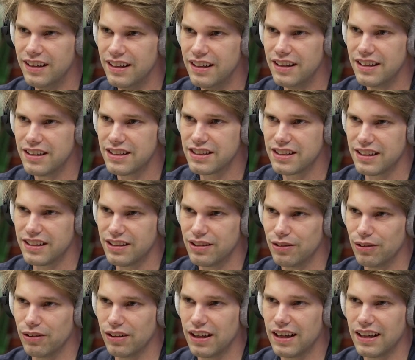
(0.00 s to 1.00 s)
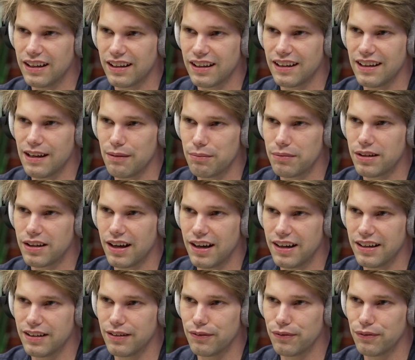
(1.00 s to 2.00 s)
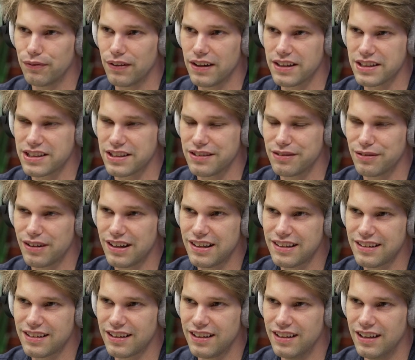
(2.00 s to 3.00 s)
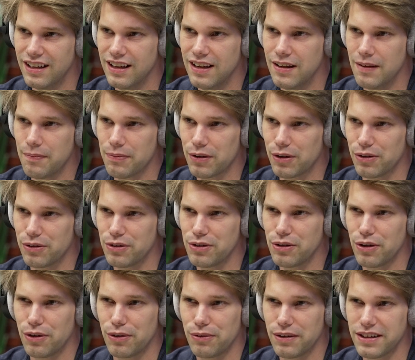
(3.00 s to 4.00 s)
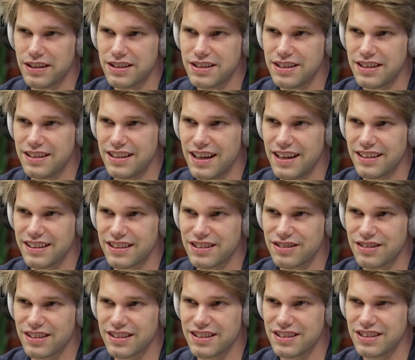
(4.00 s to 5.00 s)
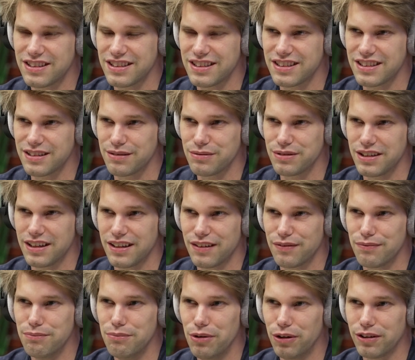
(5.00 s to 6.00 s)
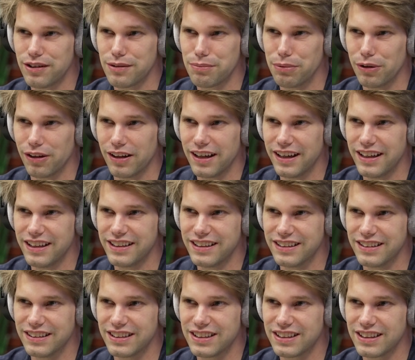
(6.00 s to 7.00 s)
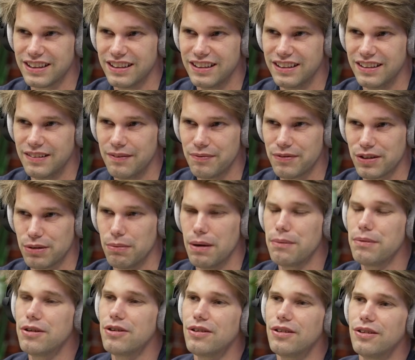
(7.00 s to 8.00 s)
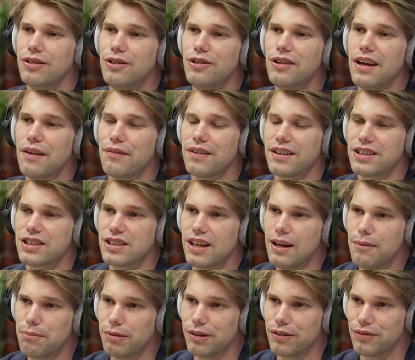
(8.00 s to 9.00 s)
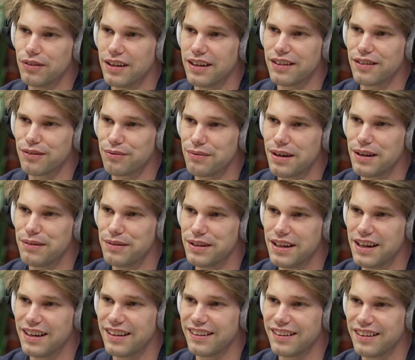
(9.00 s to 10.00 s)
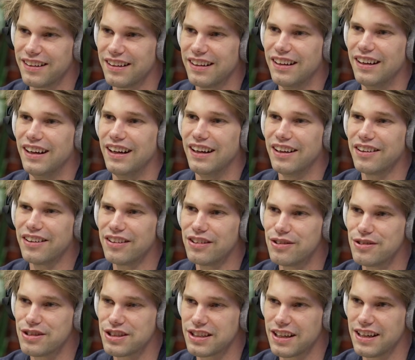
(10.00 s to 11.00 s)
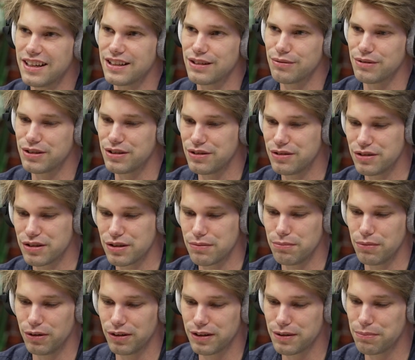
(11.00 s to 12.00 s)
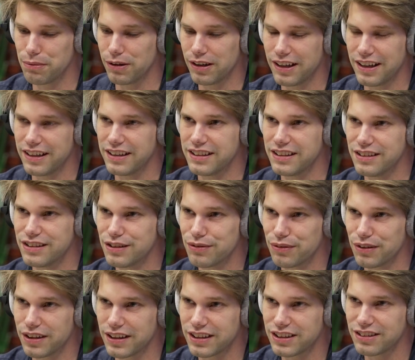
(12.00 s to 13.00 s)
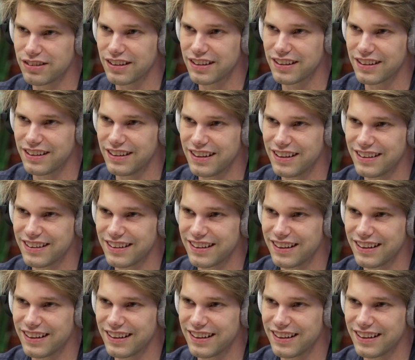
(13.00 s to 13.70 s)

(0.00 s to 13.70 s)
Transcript: single LLM kind of fashion, right? Or do you already see data extraction systems that have multiple agents? So maybe do you have an example of that, of maybe an use case which uses multiple agents for extracting data?